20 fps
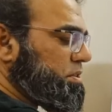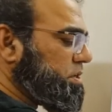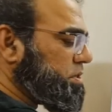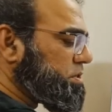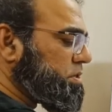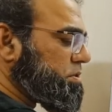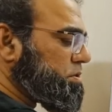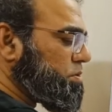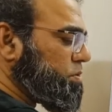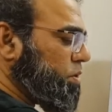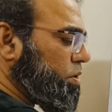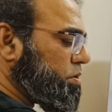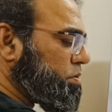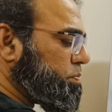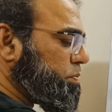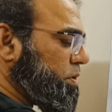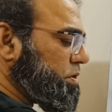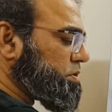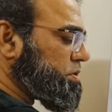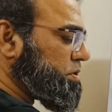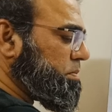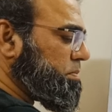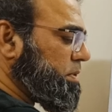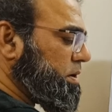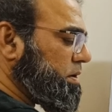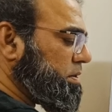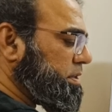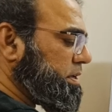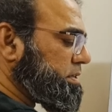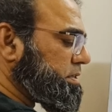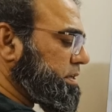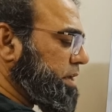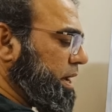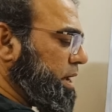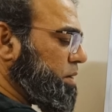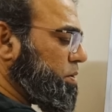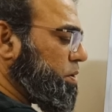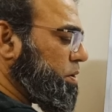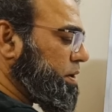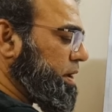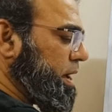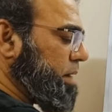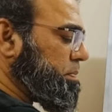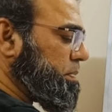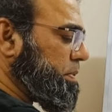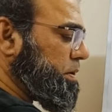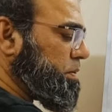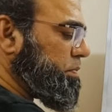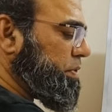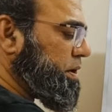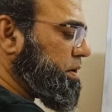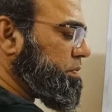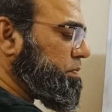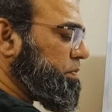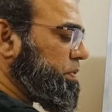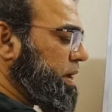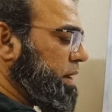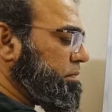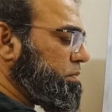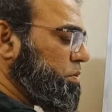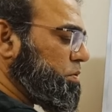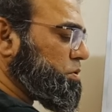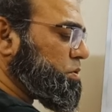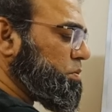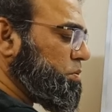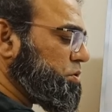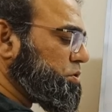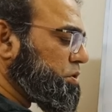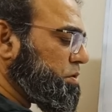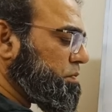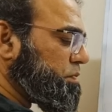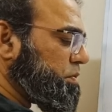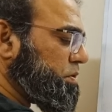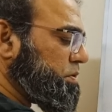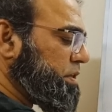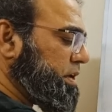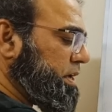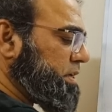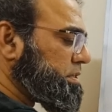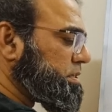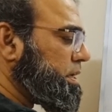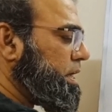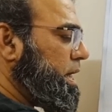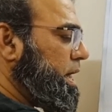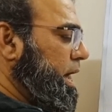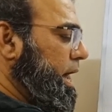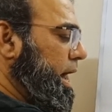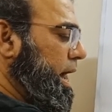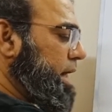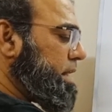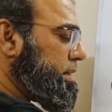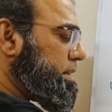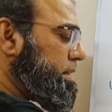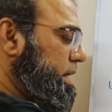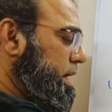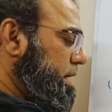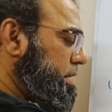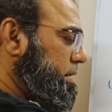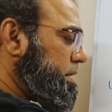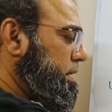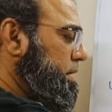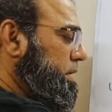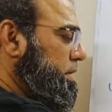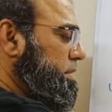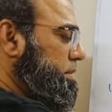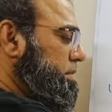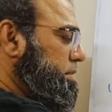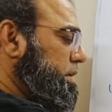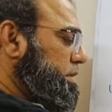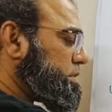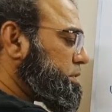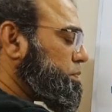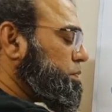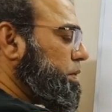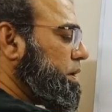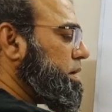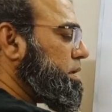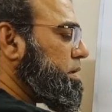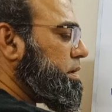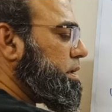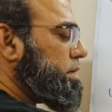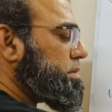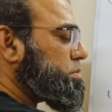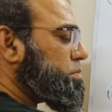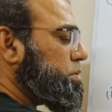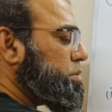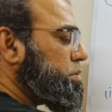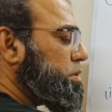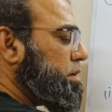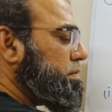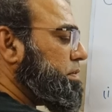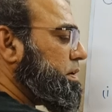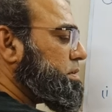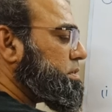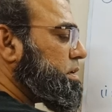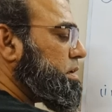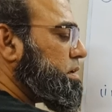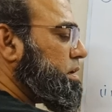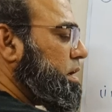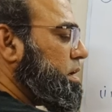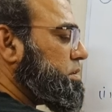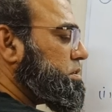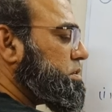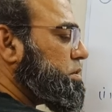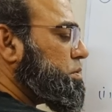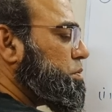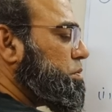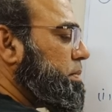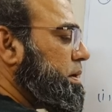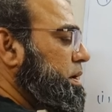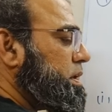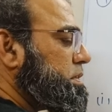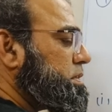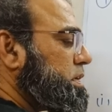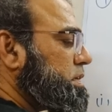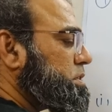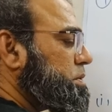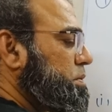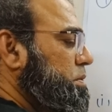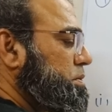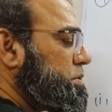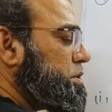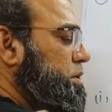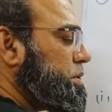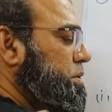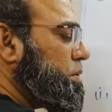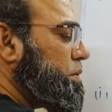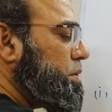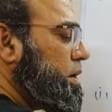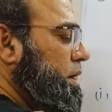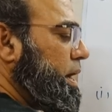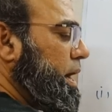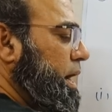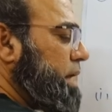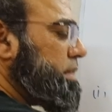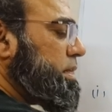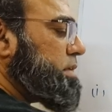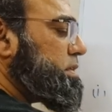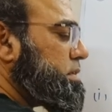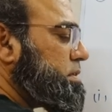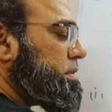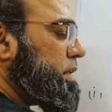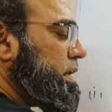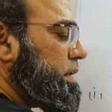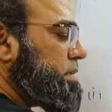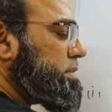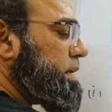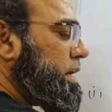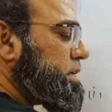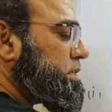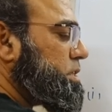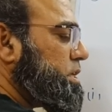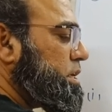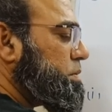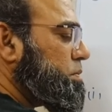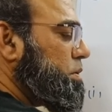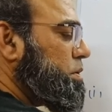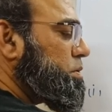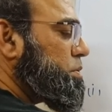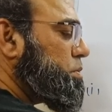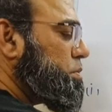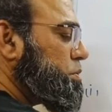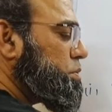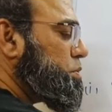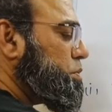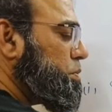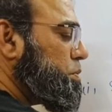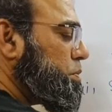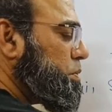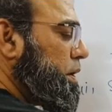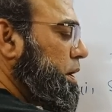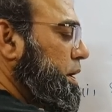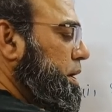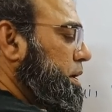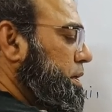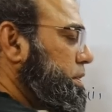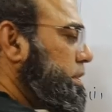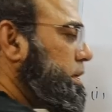This is not possible. This cannot happen. We, we have no solution for this. And then this one is going to give us our answer 2 minus x equal to 0. And this is, that is x equal to 2.